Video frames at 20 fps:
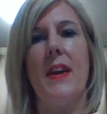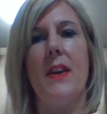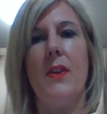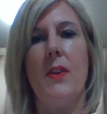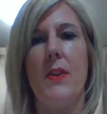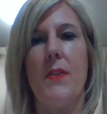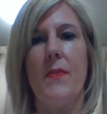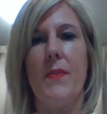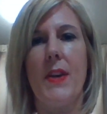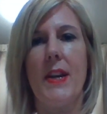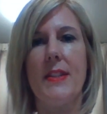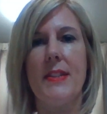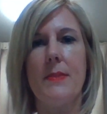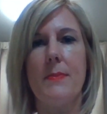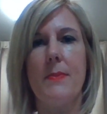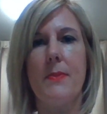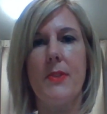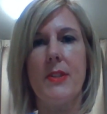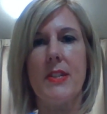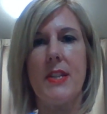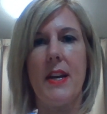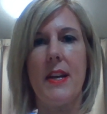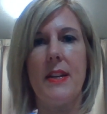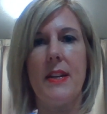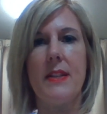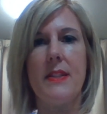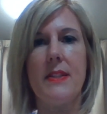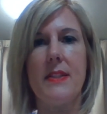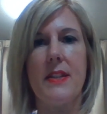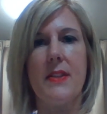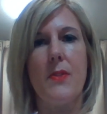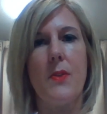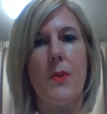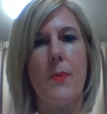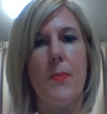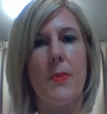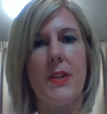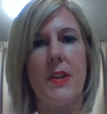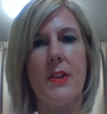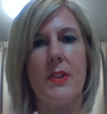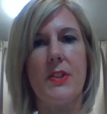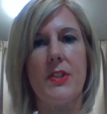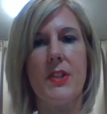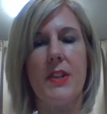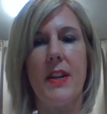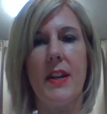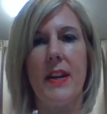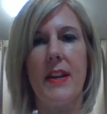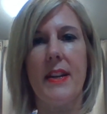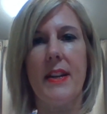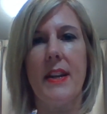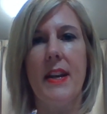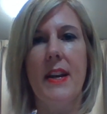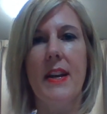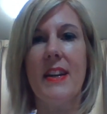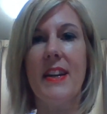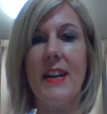a lot of customer returns in your production line,